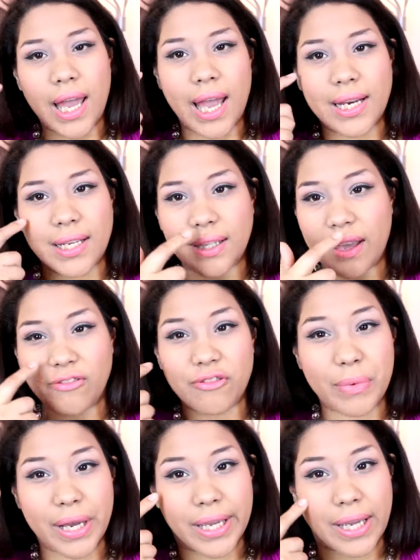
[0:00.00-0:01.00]
and it left
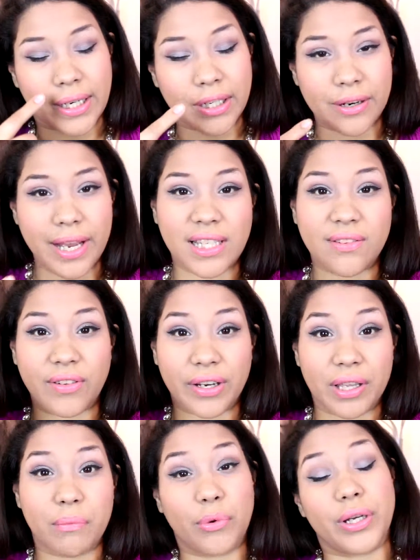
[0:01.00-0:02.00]
my under eyes
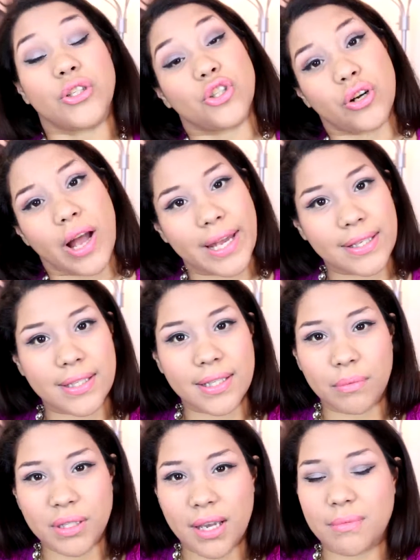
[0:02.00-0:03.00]
very moisturized.
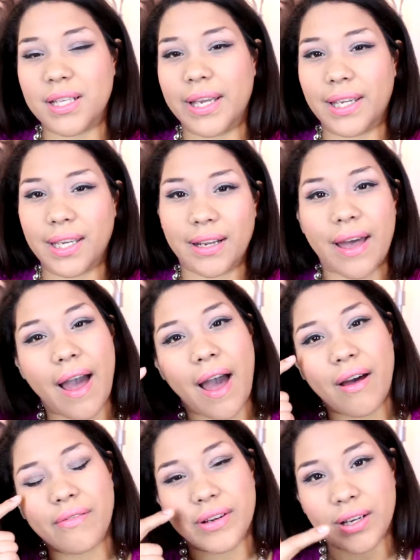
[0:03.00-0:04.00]
Sometimes I can
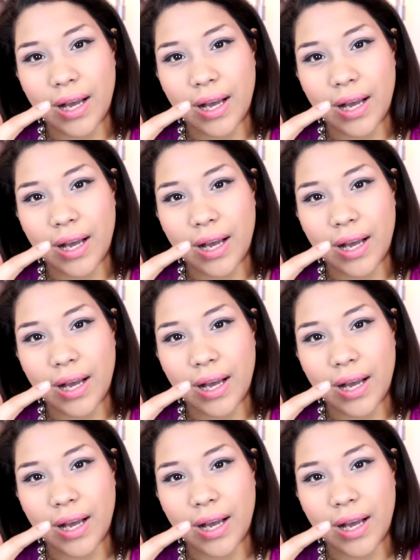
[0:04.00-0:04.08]
have